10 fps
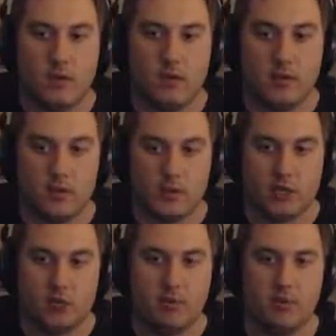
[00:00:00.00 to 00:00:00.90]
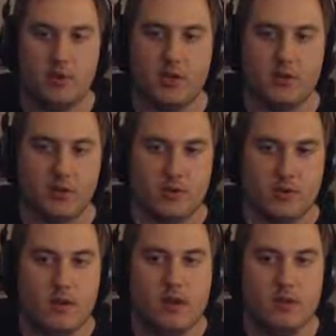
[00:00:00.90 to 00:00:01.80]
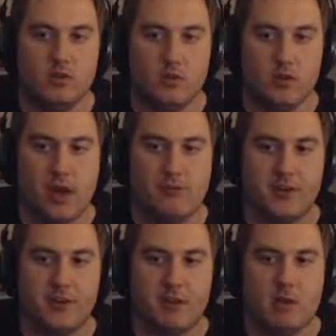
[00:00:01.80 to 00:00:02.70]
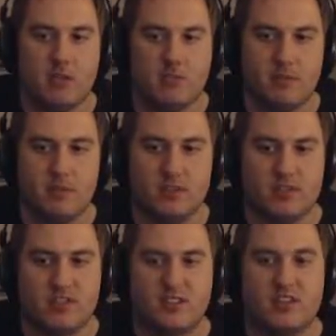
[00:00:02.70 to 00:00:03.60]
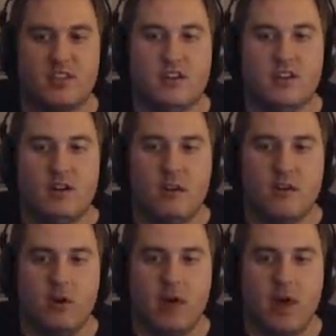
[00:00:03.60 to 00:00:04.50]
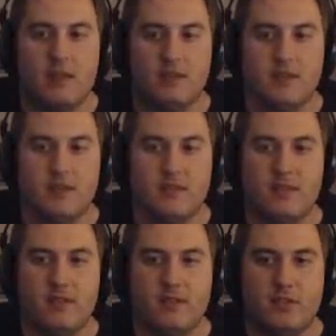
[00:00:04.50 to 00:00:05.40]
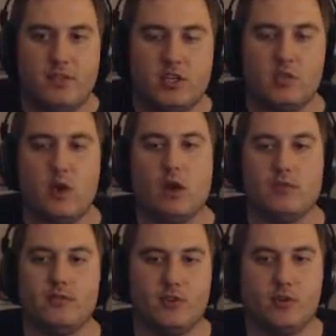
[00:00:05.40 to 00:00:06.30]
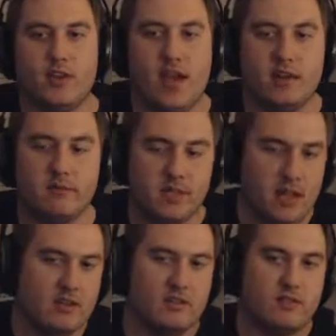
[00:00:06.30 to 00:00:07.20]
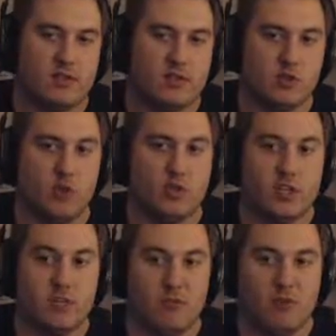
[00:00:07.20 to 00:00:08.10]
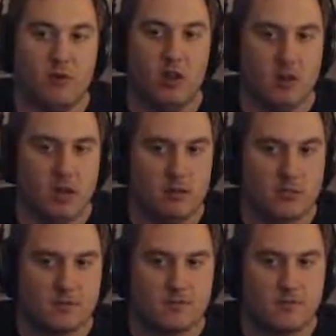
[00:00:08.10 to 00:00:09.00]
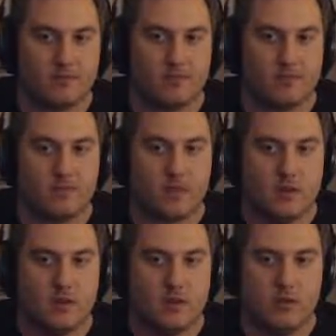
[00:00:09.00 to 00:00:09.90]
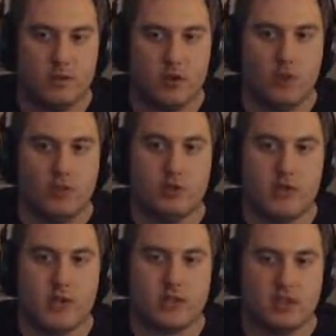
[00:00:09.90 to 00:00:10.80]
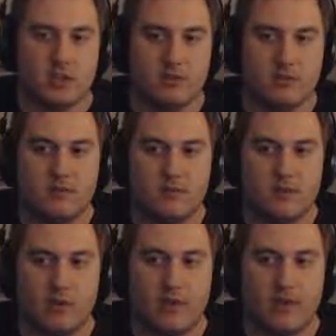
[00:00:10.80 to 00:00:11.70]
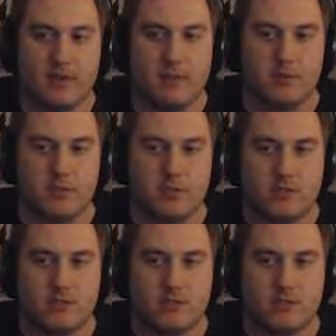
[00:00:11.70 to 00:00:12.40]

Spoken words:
So this room in particular, do not forget about this, because this is a relatively early item to get, because you only need morph ball and bombs. Those are the only 2 checks you need, or that the game does.